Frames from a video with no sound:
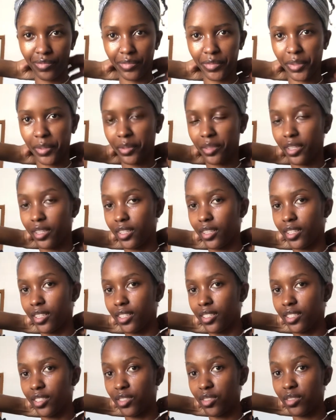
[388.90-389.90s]
Look at
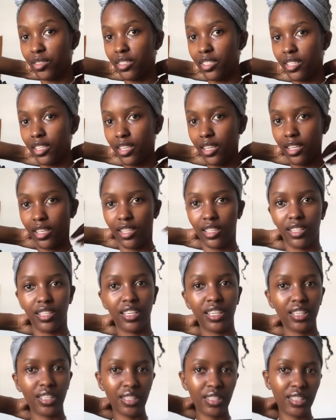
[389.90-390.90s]
that. Did you see?
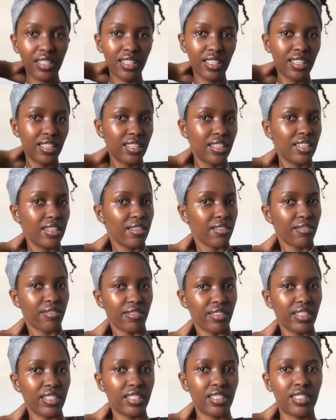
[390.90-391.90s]
Can you see the
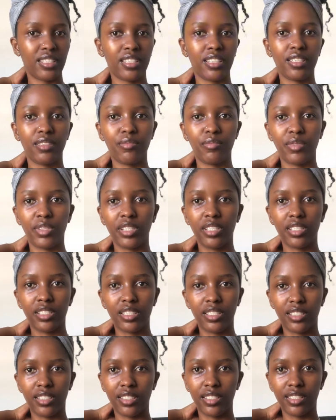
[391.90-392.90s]
difference it
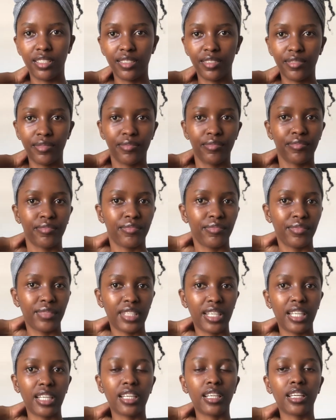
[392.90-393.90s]
brings?
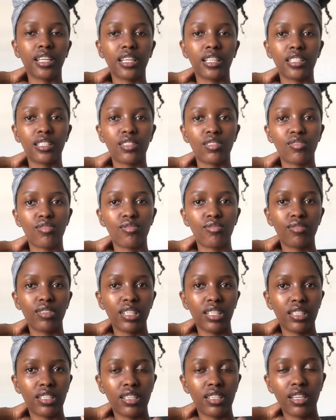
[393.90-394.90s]
Like, it
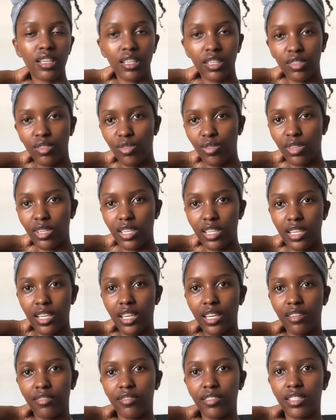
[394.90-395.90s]
literally
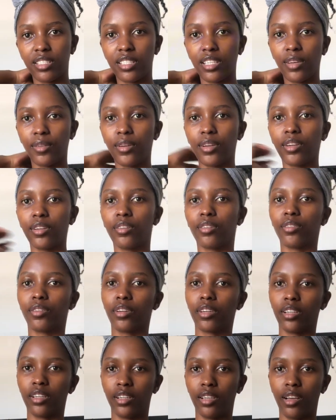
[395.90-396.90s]
elevates how I look
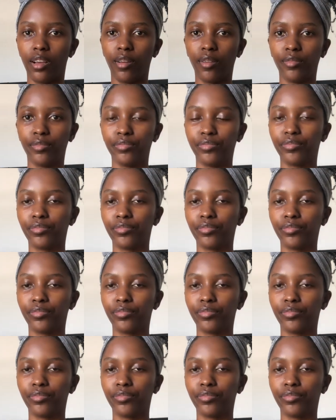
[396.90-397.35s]
right now.